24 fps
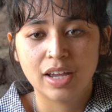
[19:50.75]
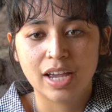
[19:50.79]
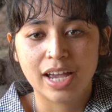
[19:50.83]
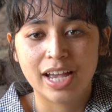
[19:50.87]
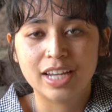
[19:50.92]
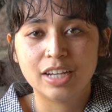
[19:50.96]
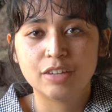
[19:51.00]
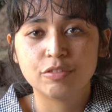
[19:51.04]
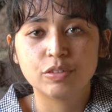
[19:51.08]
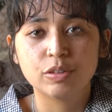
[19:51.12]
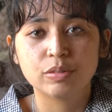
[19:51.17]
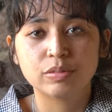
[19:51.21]

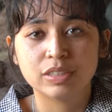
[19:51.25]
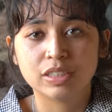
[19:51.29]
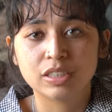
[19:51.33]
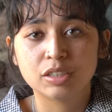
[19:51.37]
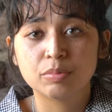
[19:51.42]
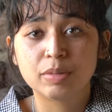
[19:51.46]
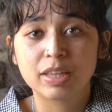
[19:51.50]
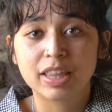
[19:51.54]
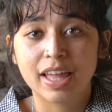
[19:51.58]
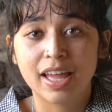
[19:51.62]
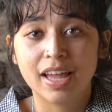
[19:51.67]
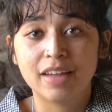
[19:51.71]
and if you deal
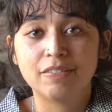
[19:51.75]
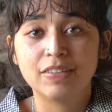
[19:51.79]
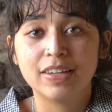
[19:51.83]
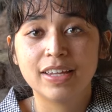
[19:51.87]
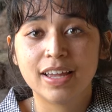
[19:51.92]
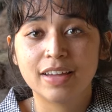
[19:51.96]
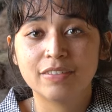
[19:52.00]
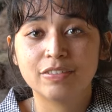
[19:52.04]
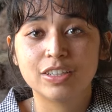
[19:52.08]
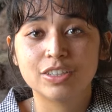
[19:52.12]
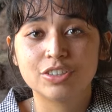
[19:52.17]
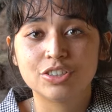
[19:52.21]
with heavy,
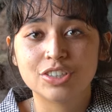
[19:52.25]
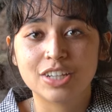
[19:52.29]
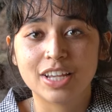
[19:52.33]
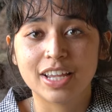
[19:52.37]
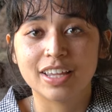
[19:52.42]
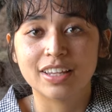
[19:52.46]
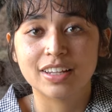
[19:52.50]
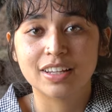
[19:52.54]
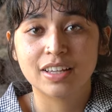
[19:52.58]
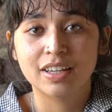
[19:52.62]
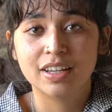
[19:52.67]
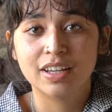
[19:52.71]
heavy
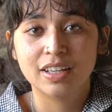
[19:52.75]
shit,